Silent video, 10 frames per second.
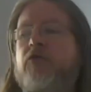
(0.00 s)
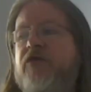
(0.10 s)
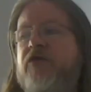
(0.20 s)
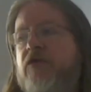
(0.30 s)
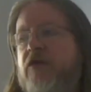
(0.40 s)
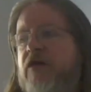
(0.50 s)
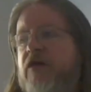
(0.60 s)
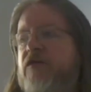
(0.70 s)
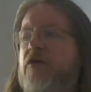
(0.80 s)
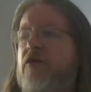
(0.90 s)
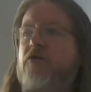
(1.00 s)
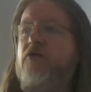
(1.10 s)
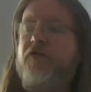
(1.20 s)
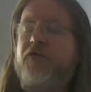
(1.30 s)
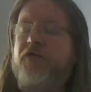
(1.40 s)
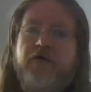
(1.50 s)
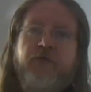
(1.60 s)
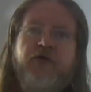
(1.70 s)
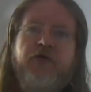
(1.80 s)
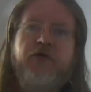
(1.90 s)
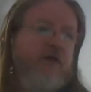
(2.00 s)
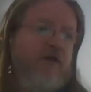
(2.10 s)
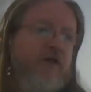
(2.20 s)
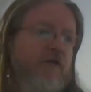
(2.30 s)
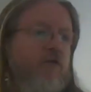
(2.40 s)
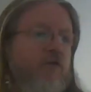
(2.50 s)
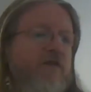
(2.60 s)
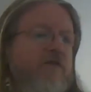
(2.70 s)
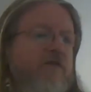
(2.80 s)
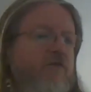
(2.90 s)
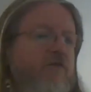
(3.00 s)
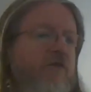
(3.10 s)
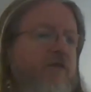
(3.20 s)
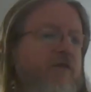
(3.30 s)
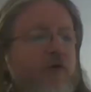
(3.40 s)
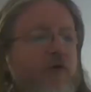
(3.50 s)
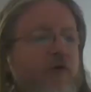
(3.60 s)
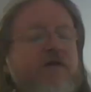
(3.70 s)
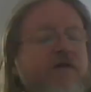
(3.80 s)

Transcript: on the internet, look for that company and look what are their opening